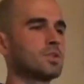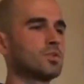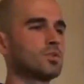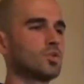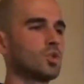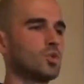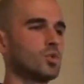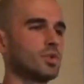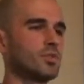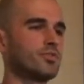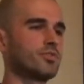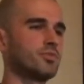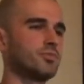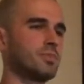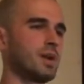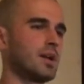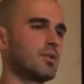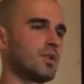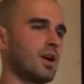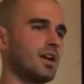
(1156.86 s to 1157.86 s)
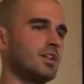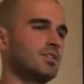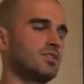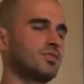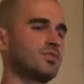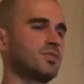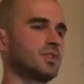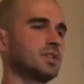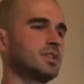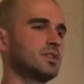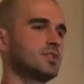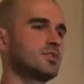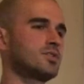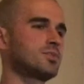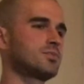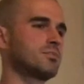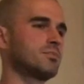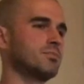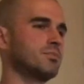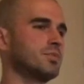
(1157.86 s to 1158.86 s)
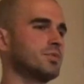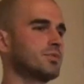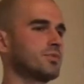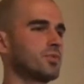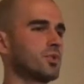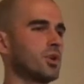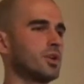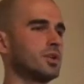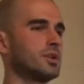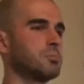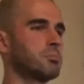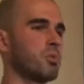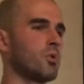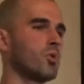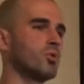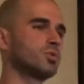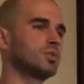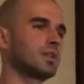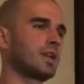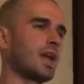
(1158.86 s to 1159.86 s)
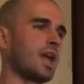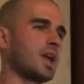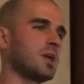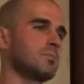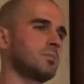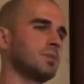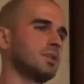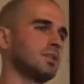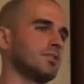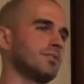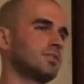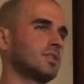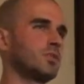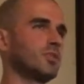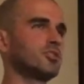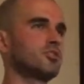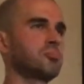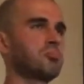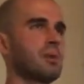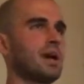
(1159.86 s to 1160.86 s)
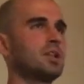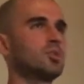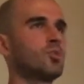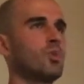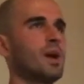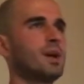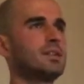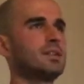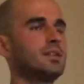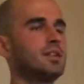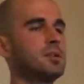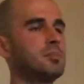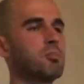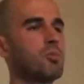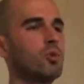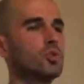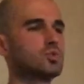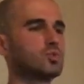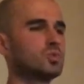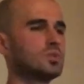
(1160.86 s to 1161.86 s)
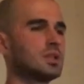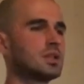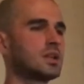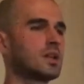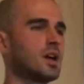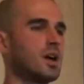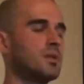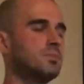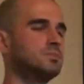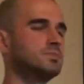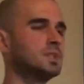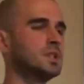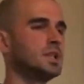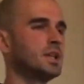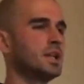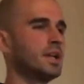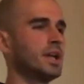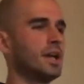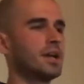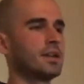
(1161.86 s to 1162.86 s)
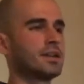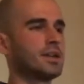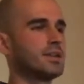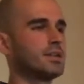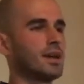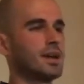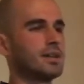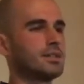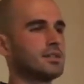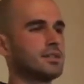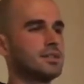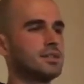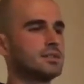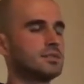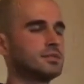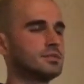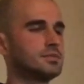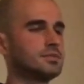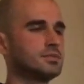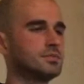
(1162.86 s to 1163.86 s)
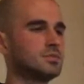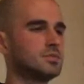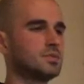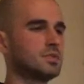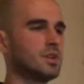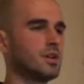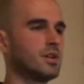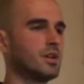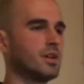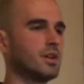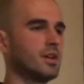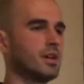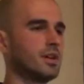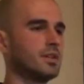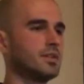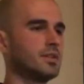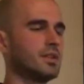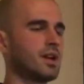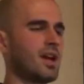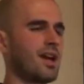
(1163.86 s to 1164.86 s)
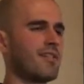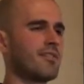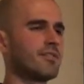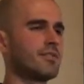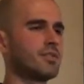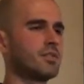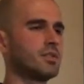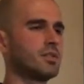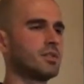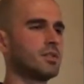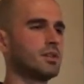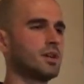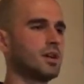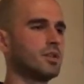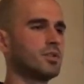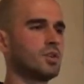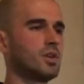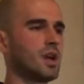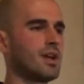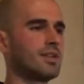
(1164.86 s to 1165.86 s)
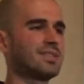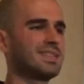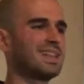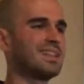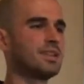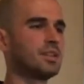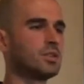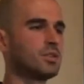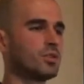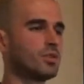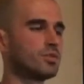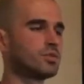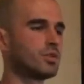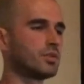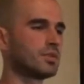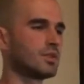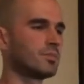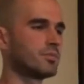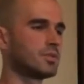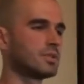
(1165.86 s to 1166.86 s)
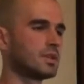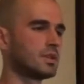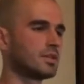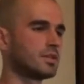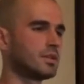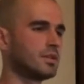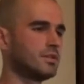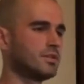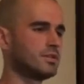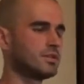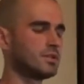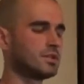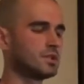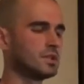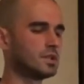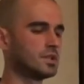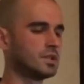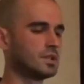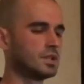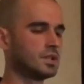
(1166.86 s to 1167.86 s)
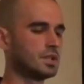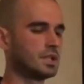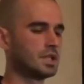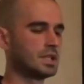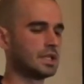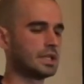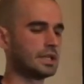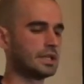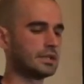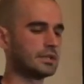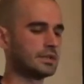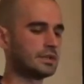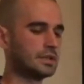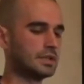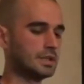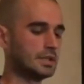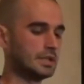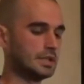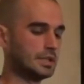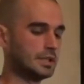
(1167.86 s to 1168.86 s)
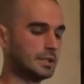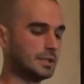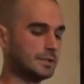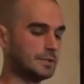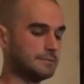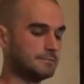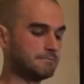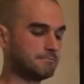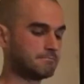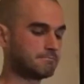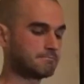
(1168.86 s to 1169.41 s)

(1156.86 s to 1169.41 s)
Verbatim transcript: So if my rice finished before the boat came, and if there was a bad weather, the boat wouldn't come, and I, I didn't I didn't have uh, I had 10 euros or something like this, and uh,